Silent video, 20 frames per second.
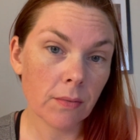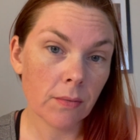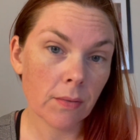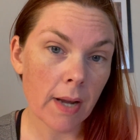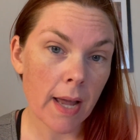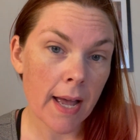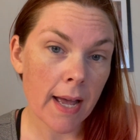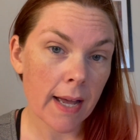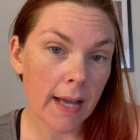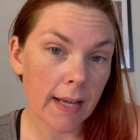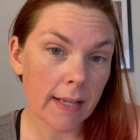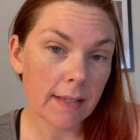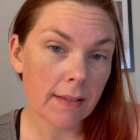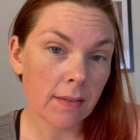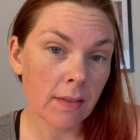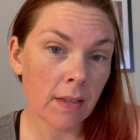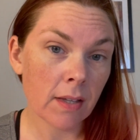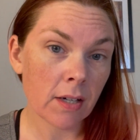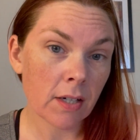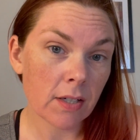
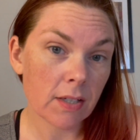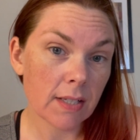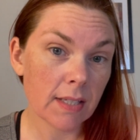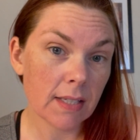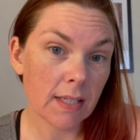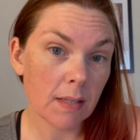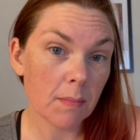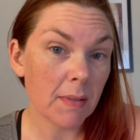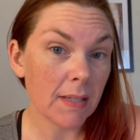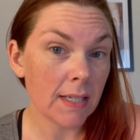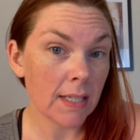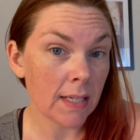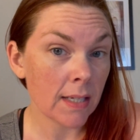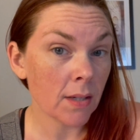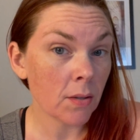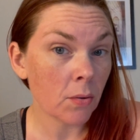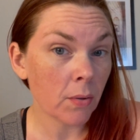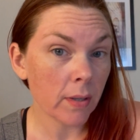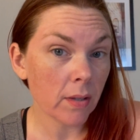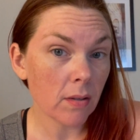add their C B D
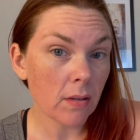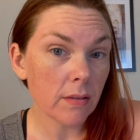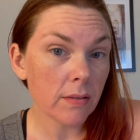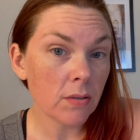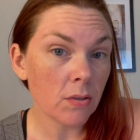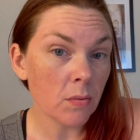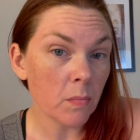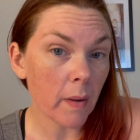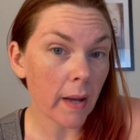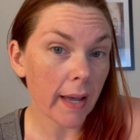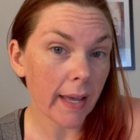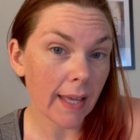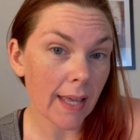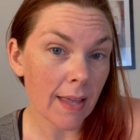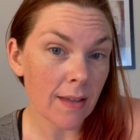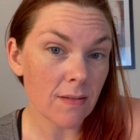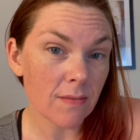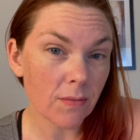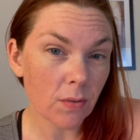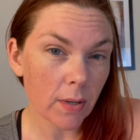oil to my
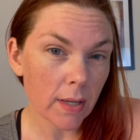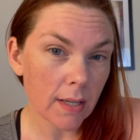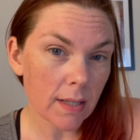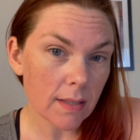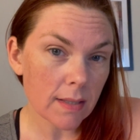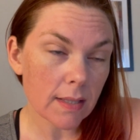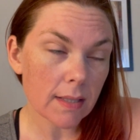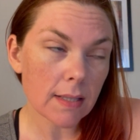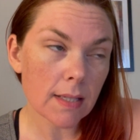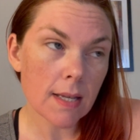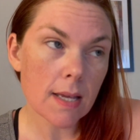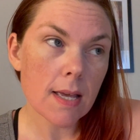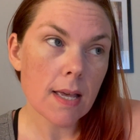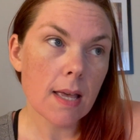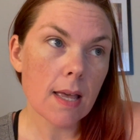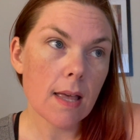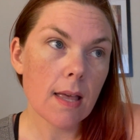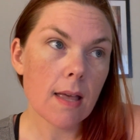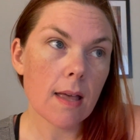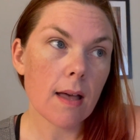invoice
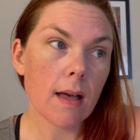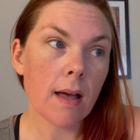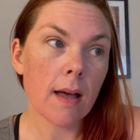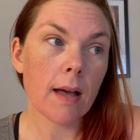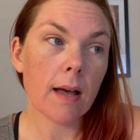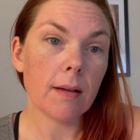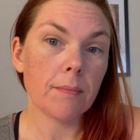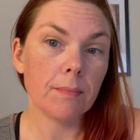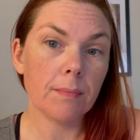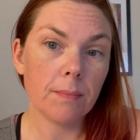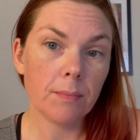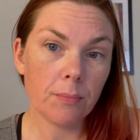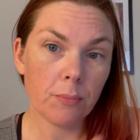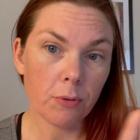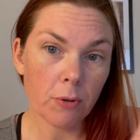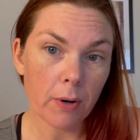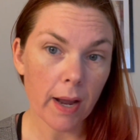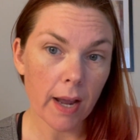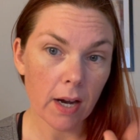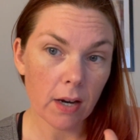um,
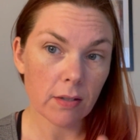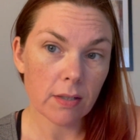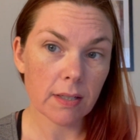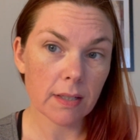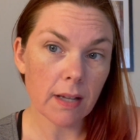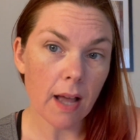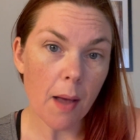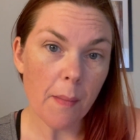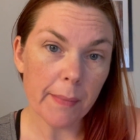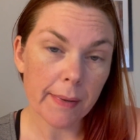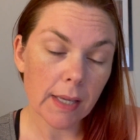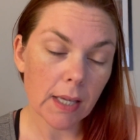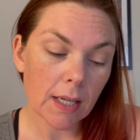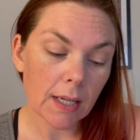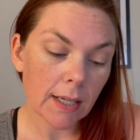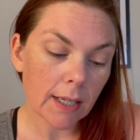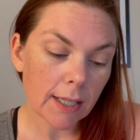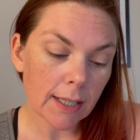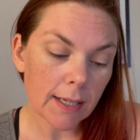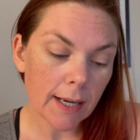prior to coming
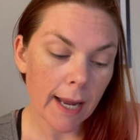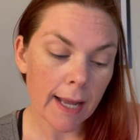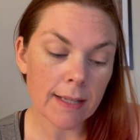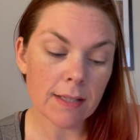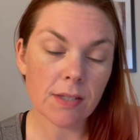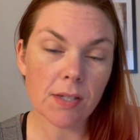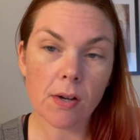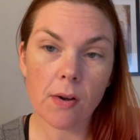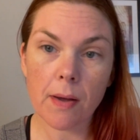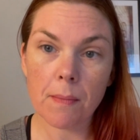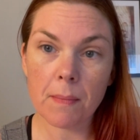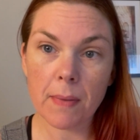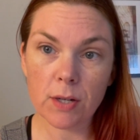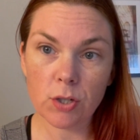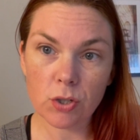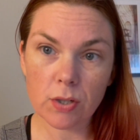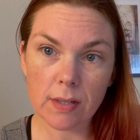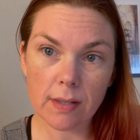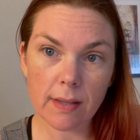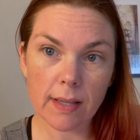here, and so I
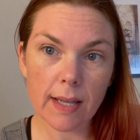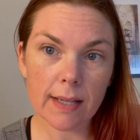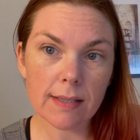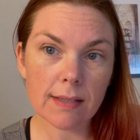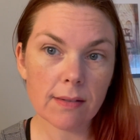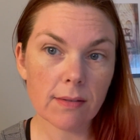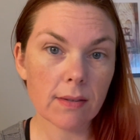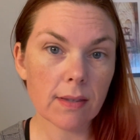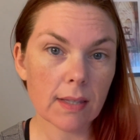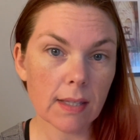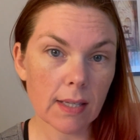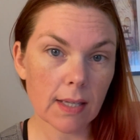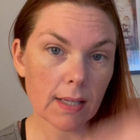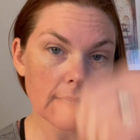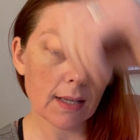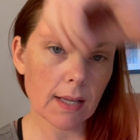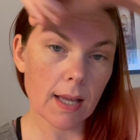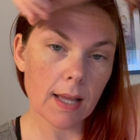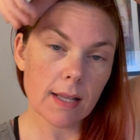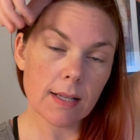mentioned that to
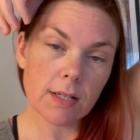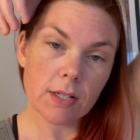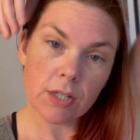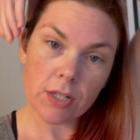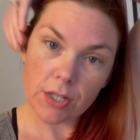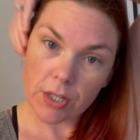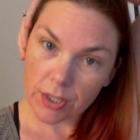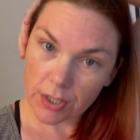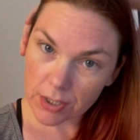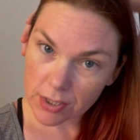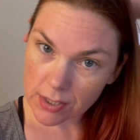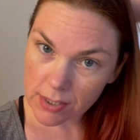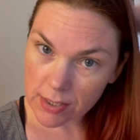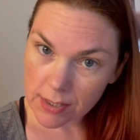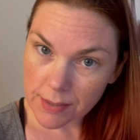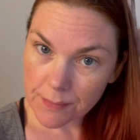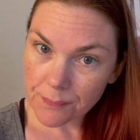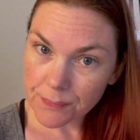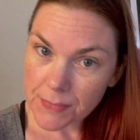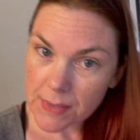the
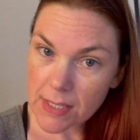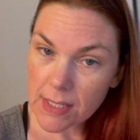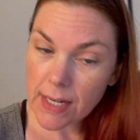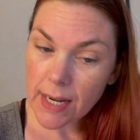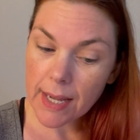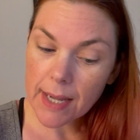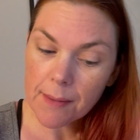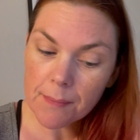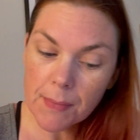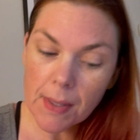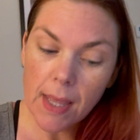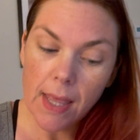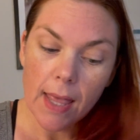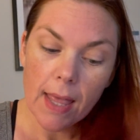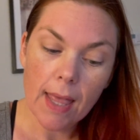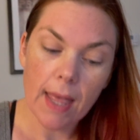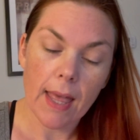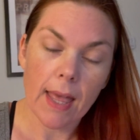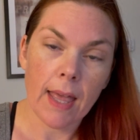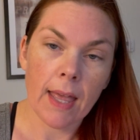nurse today,
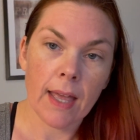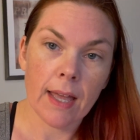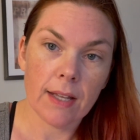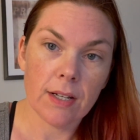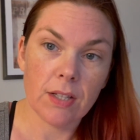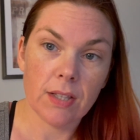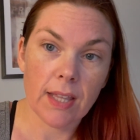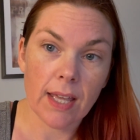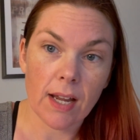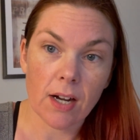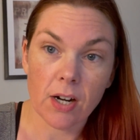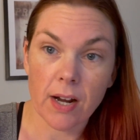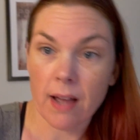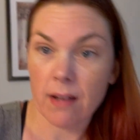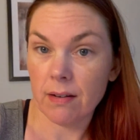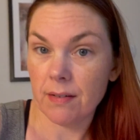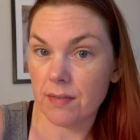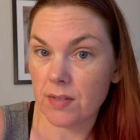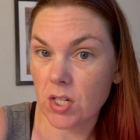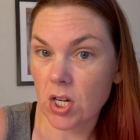and they are
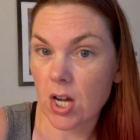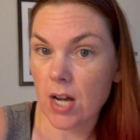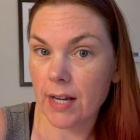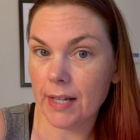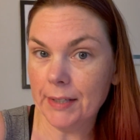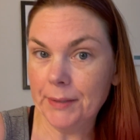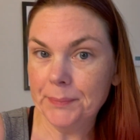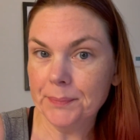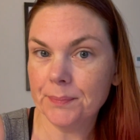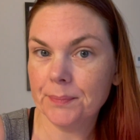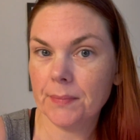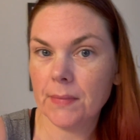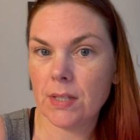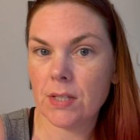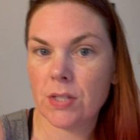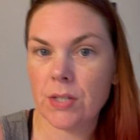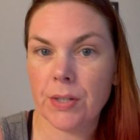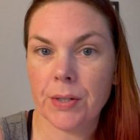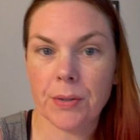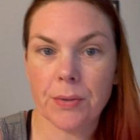out of stock.
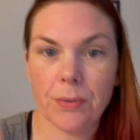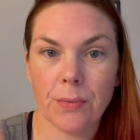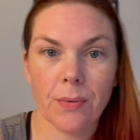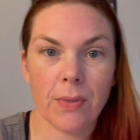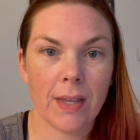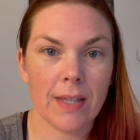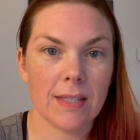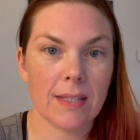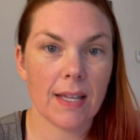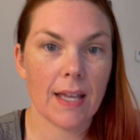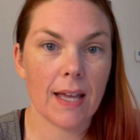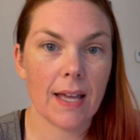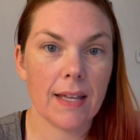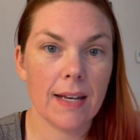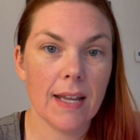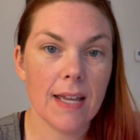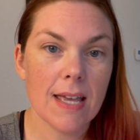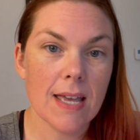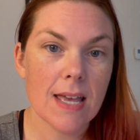So they said,